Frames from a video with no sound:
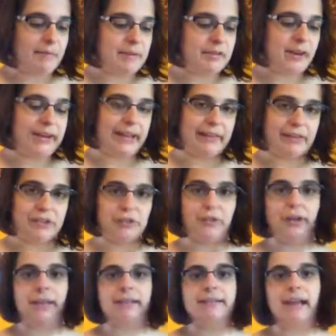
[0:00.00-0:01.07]
trying to get the
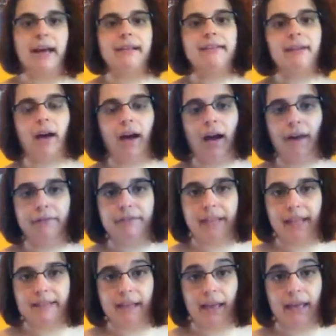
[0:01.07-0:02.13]
shorties as often
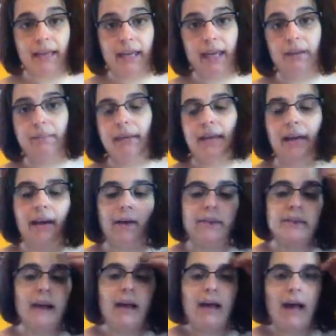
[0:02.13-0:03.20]
as I can because
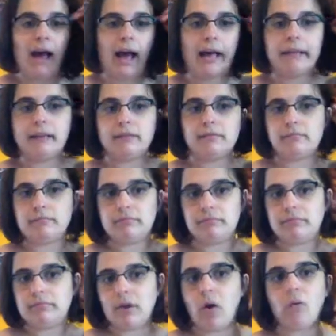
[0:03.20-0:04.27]
I
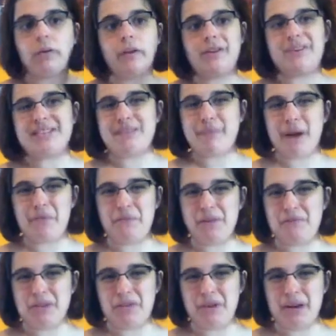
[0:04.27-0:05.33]
only use about
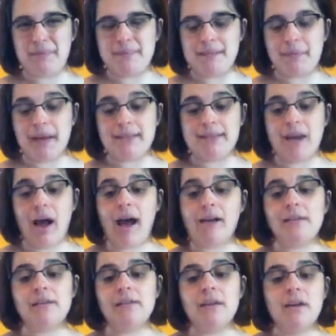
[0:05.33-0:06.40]
50 grams in my
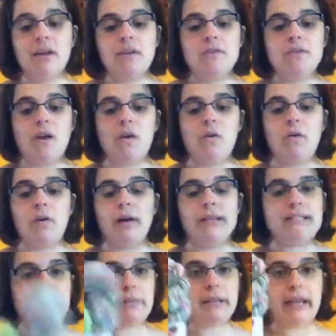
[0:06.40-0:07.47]
socks, so
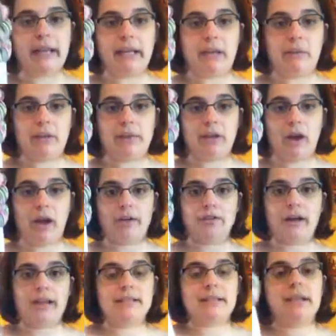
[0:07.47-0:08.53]
it's plenty with the
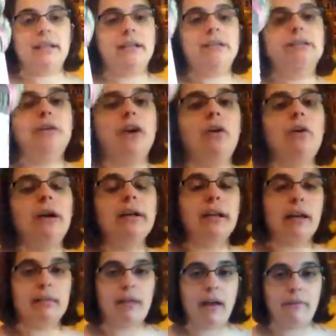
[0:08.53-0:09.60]
contrast and heel toe, and
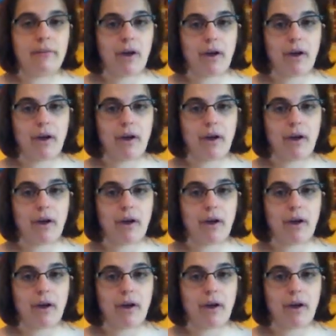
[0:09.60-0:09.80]
I love